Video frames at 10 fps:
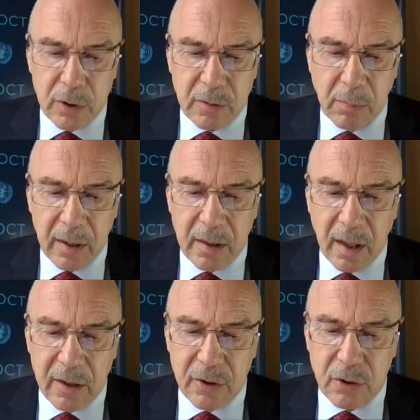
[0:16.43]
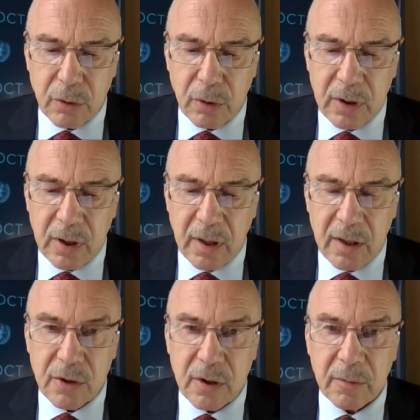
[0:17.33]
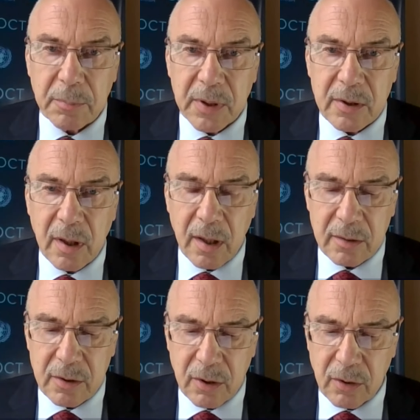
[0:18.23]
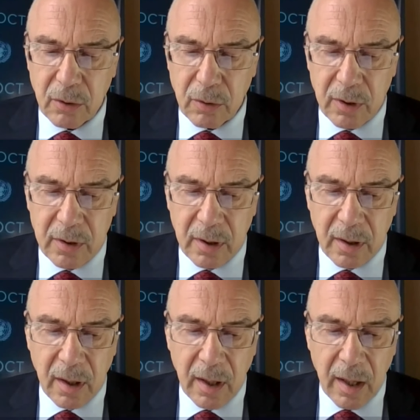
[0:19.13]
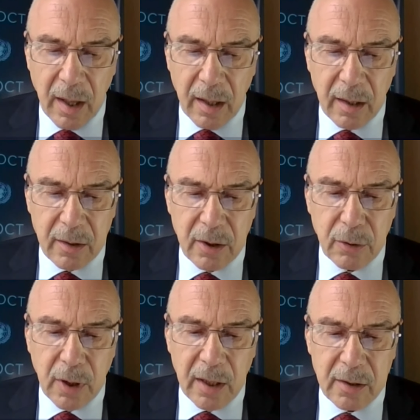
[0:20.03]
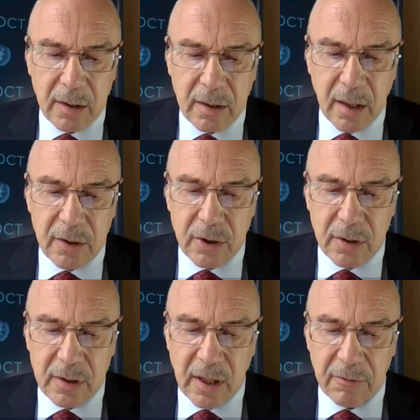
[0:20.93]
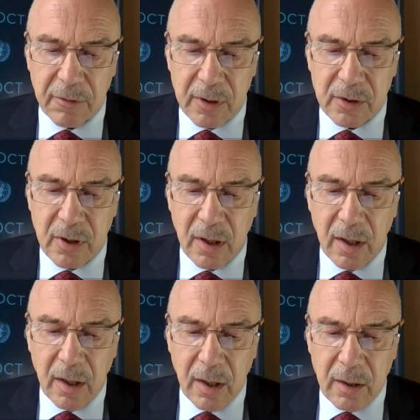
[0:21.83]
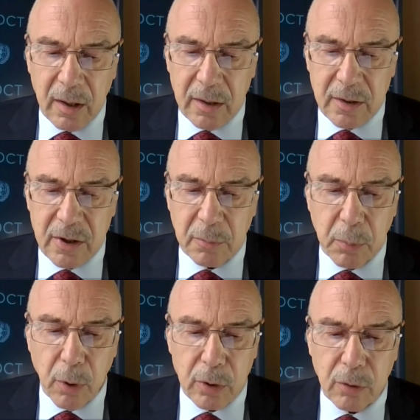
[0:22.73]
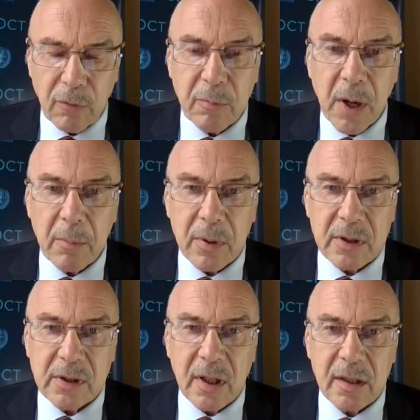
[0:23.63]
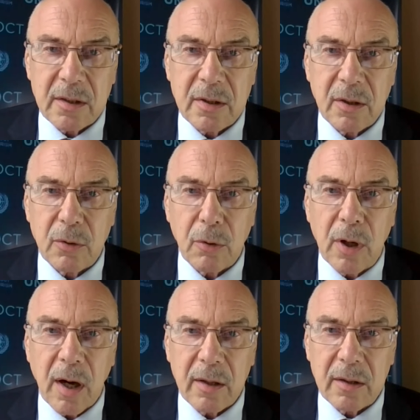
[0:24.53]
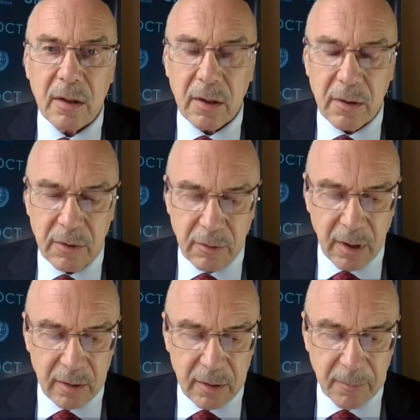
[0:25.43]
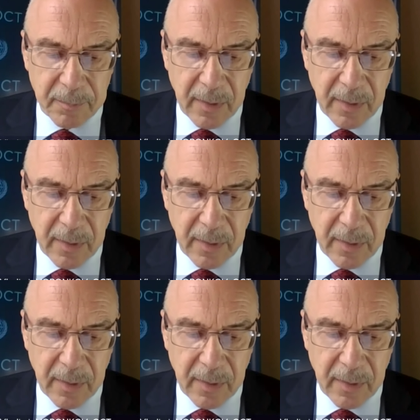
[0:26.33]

posed by Daesh to international peace and security, and the United Nations efforts in support of member states to counter this threat.